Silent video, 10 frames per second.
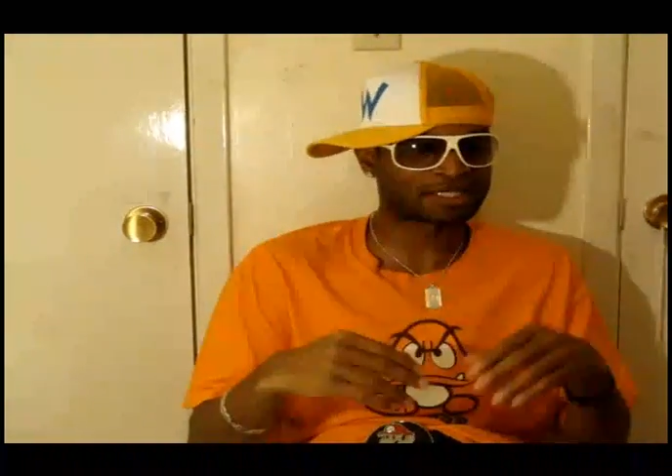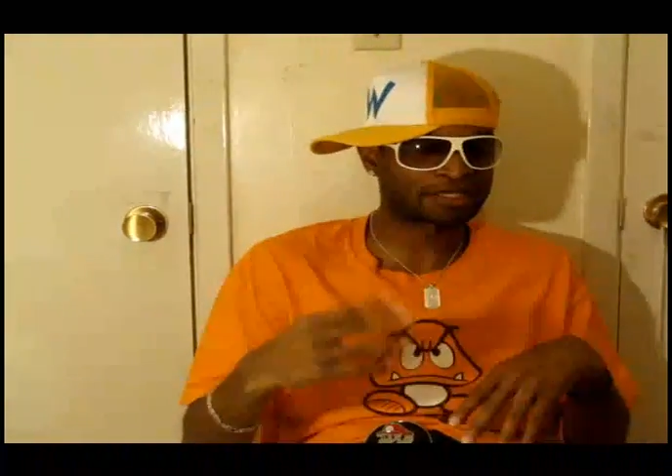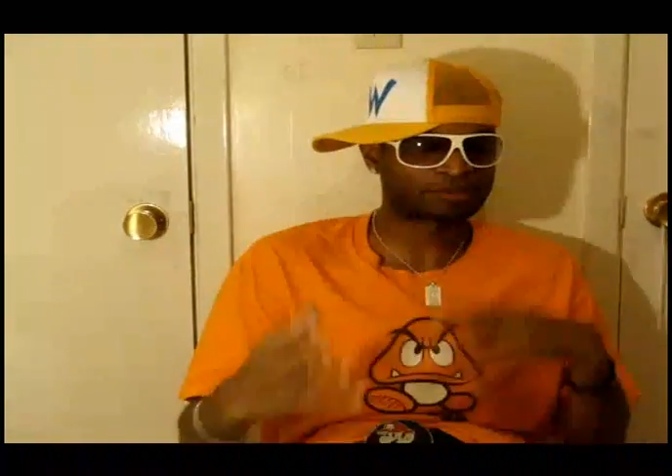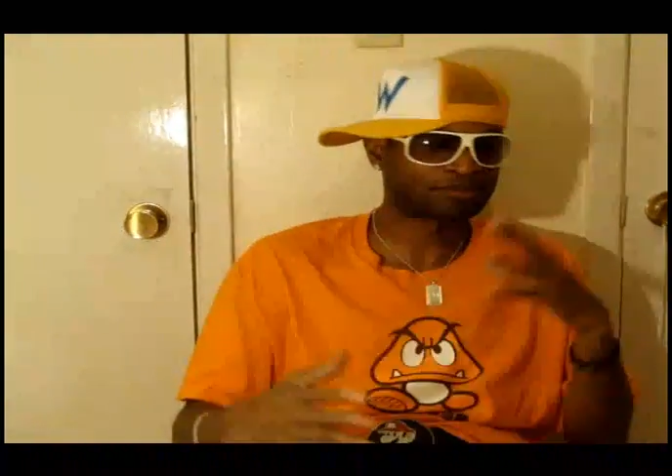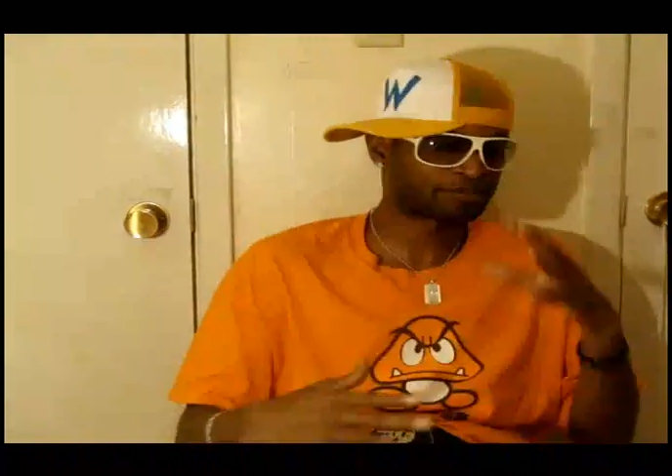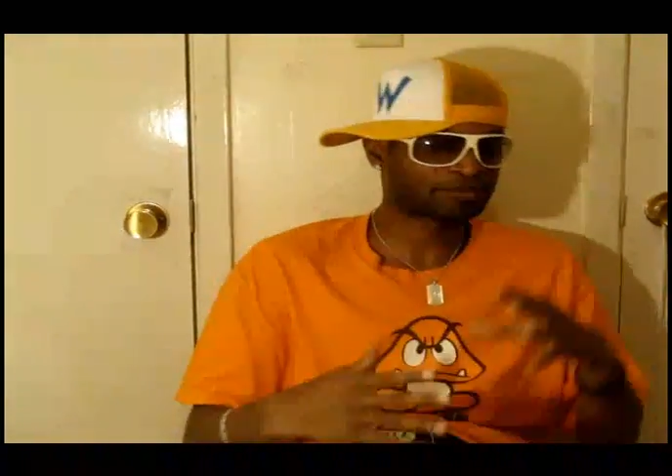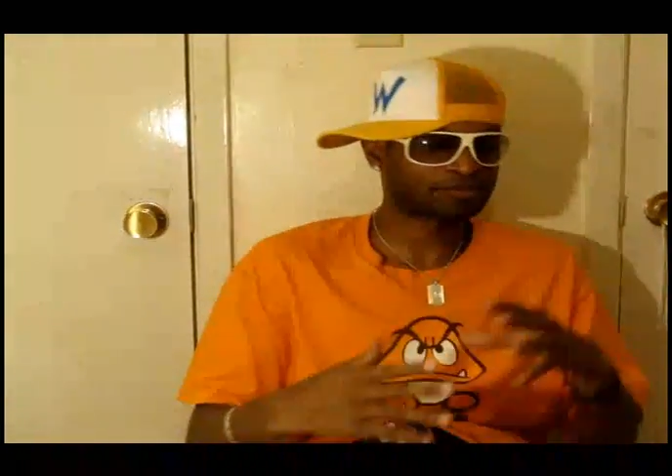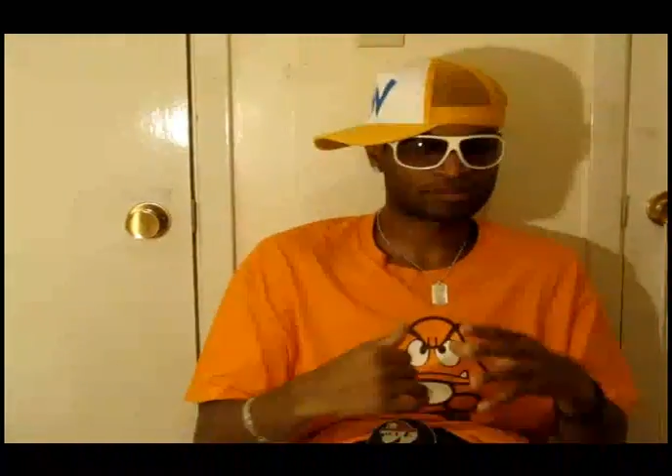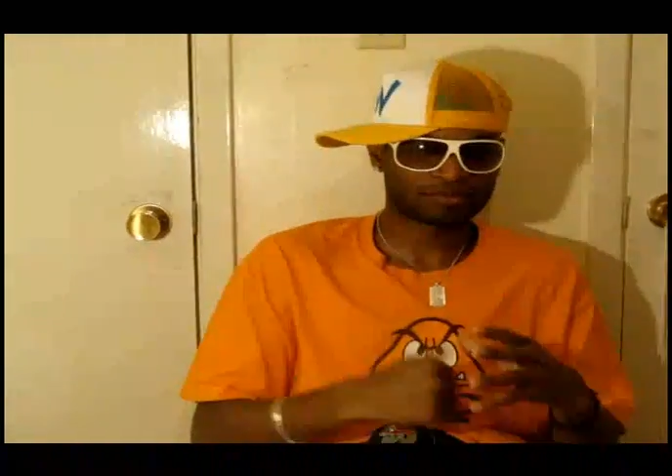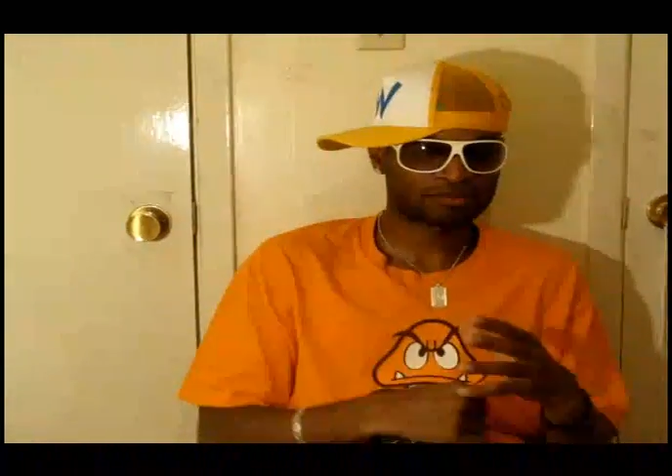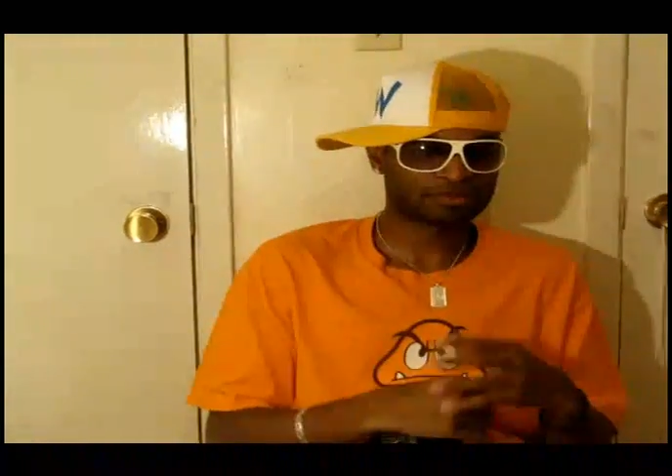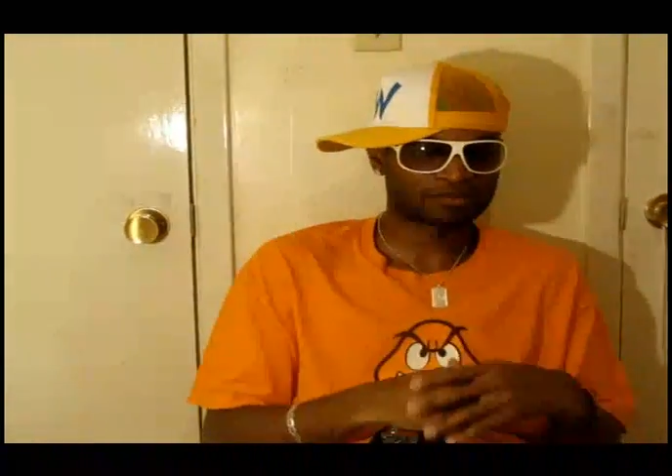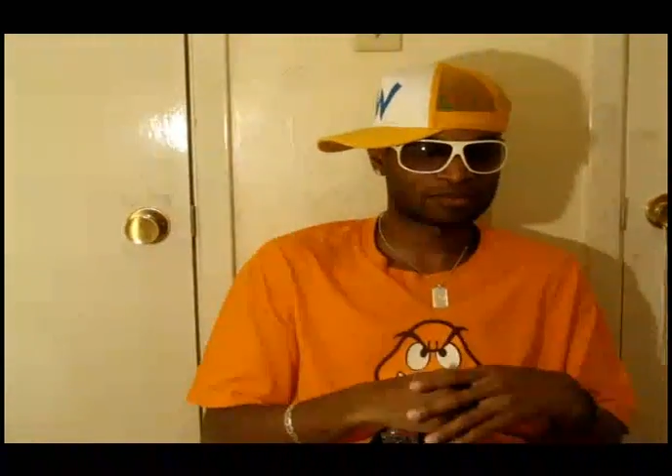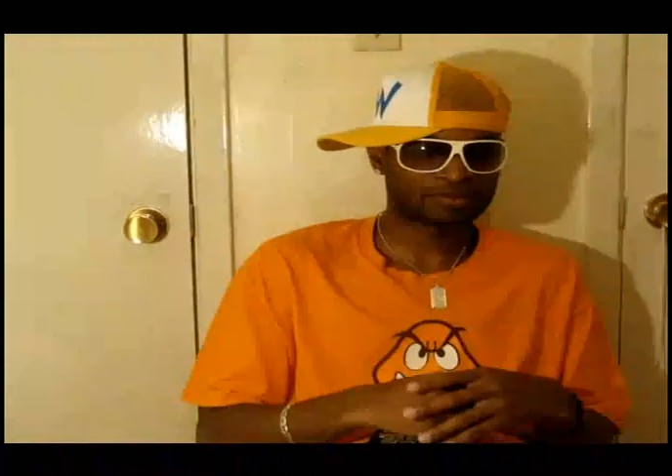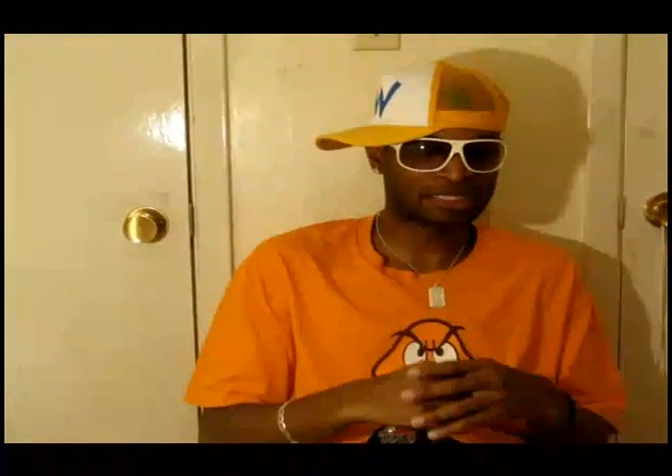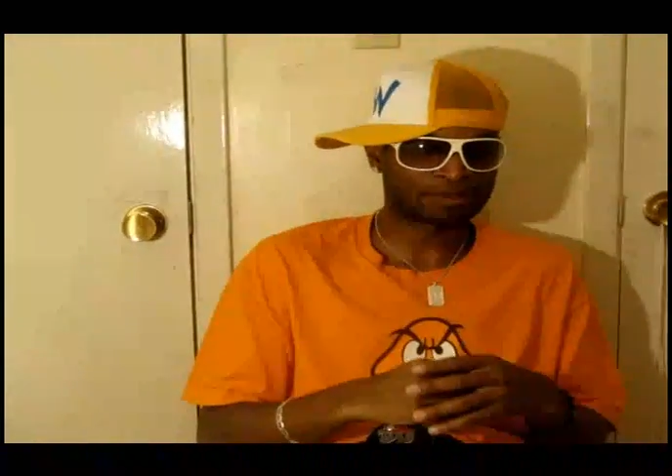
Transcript: So as a